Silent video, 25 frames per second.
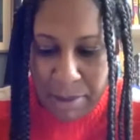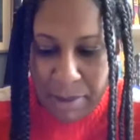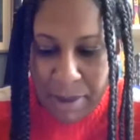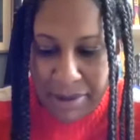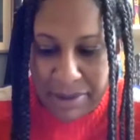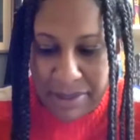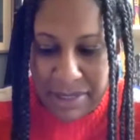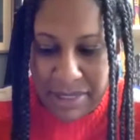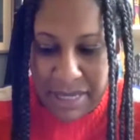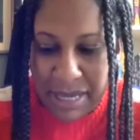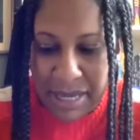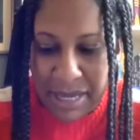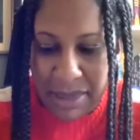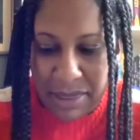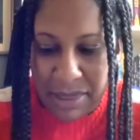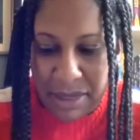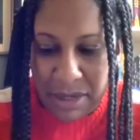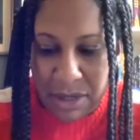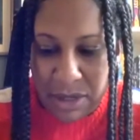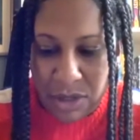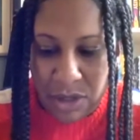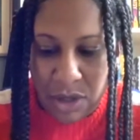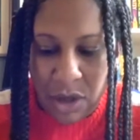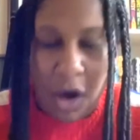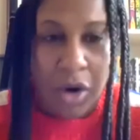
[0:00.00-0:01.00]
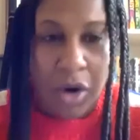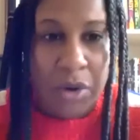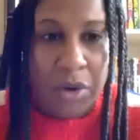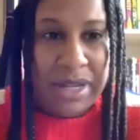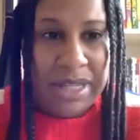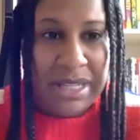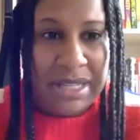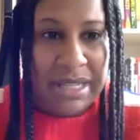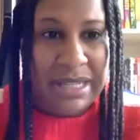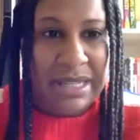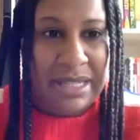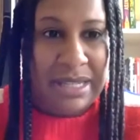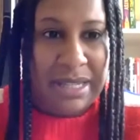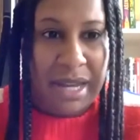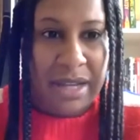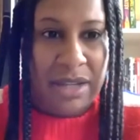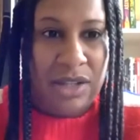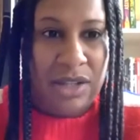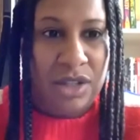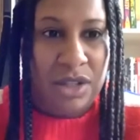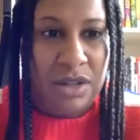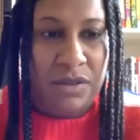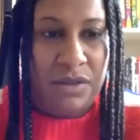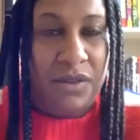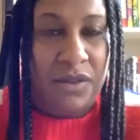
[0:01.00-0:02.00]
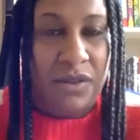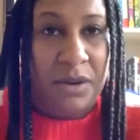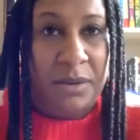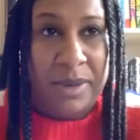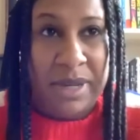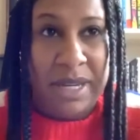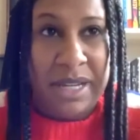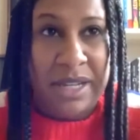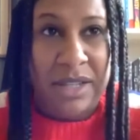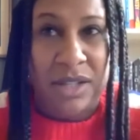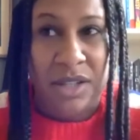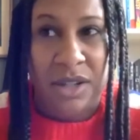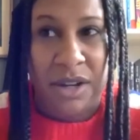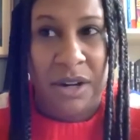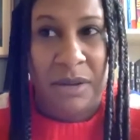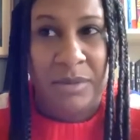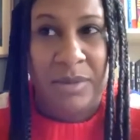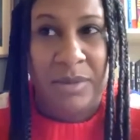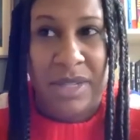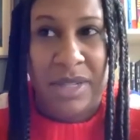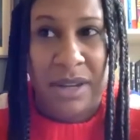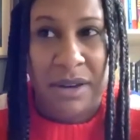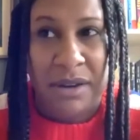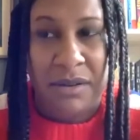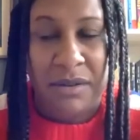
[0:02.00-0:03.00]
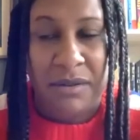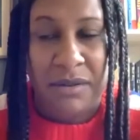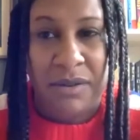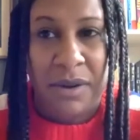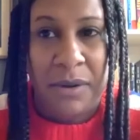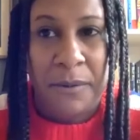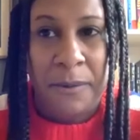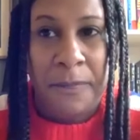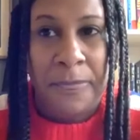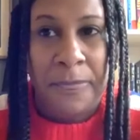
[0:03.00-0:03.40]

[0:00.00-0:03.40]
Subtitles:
I was like, there's always this tension for me in terms of,